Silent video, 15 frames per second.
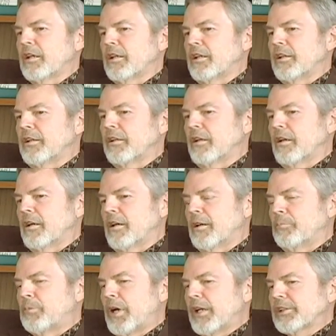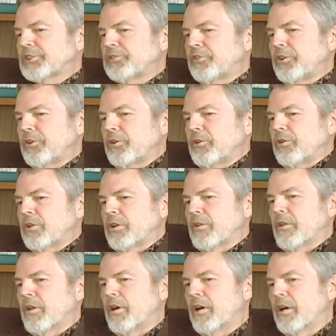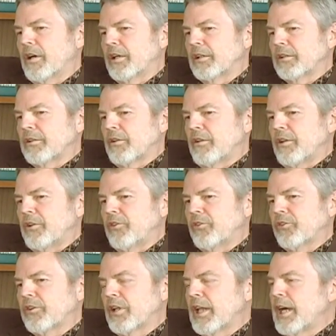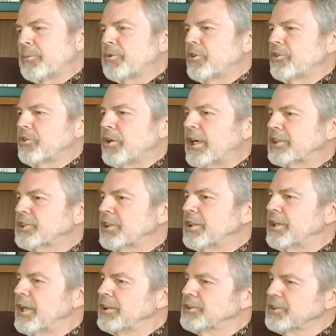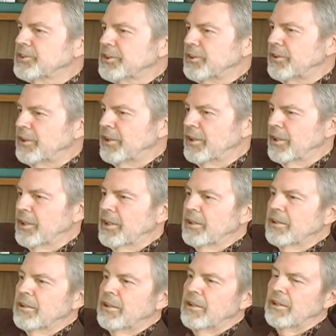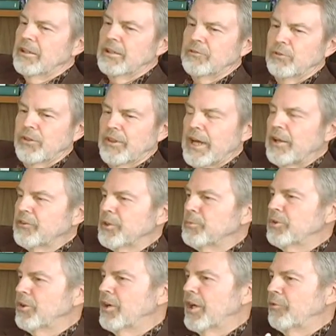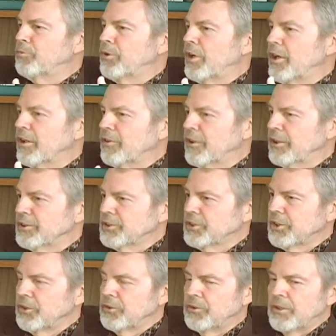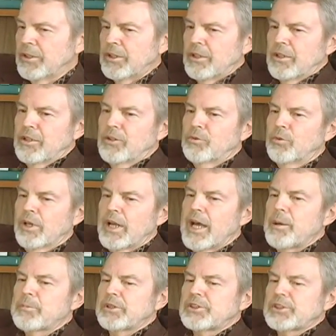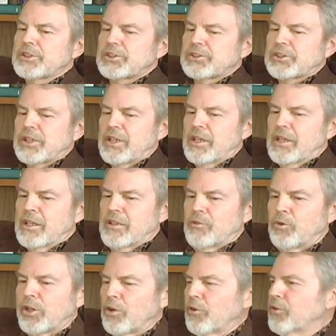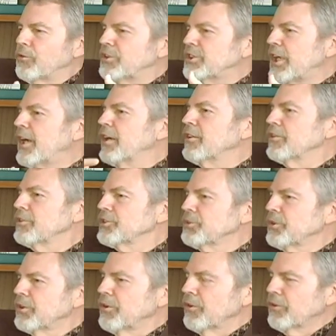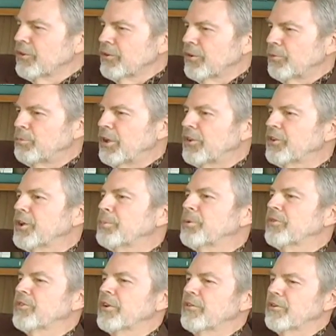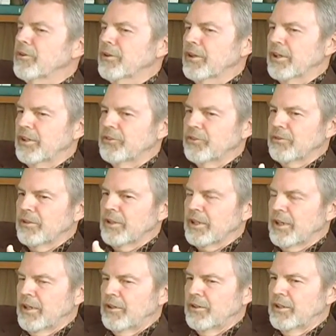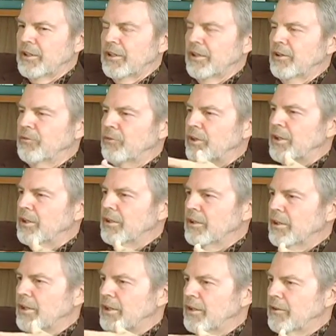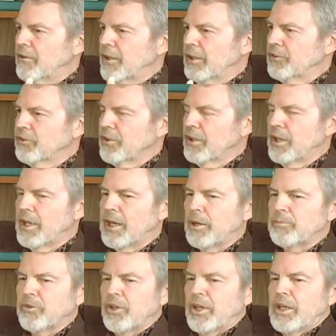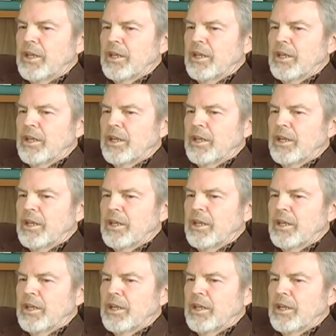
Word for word: in uh, Bak's view, uh, these collapses are actually necessary. Uh, without them, you don't have progress. So what happens is we go through cycles. We go through a buildup of self-organized criticality, and then we and things collapse.